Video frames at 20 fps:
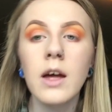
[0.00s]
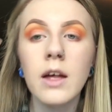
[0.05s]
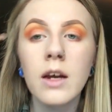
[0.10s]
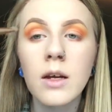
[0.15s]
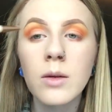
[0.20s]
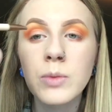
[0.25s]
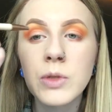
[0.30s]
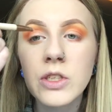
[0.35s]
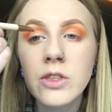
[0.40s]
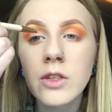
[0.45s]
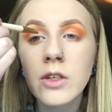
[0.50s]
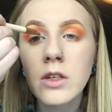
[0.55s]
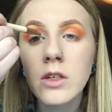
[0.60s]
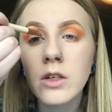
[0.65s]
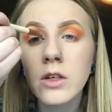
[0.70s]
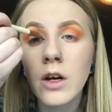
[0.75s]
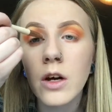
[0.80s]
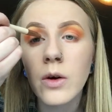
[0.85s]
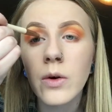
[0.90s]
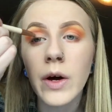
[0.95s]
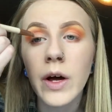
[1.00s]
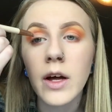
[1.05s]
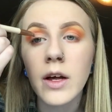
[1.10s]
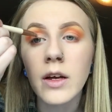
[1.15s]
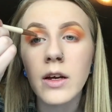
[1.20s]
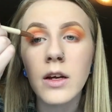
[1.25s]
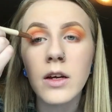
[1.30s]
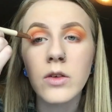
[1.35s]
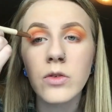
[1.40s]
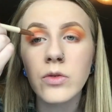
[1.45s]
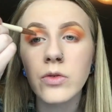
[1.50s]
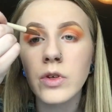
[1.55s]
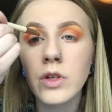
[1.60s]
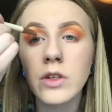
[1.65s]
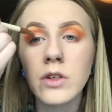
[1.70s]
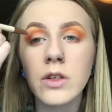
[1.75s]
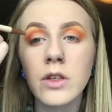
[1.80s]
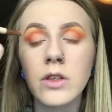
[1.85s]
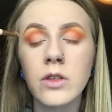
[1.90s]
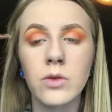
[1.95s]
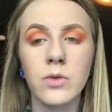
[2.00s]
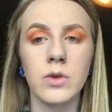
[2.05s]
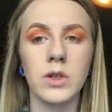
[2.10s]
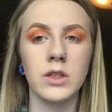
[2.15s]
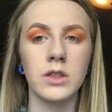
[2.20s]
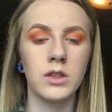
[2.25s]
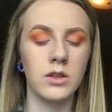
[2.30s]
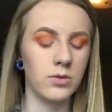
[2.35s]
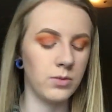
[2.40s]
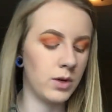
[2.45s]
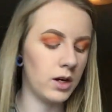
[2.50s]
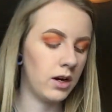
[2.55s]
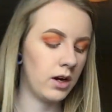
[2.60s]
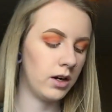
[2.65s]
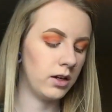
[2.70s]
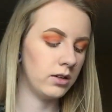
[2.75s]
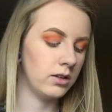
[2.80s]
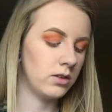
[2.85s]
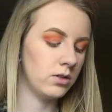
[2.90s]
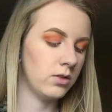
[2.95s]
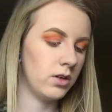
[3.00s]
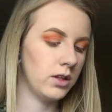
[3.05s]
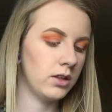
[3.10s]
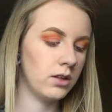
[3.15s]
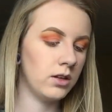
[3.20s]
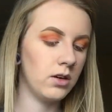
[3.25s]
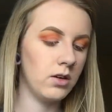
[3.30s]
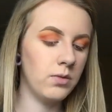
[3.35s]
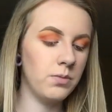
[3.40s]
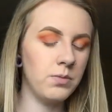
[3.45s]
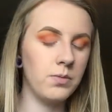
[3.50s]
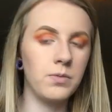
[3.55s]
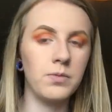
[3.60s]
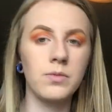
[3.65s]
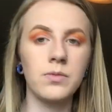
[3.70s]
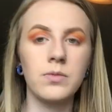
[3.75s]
And I'm just going to go ahead and fill in the rest of my eyelid right there.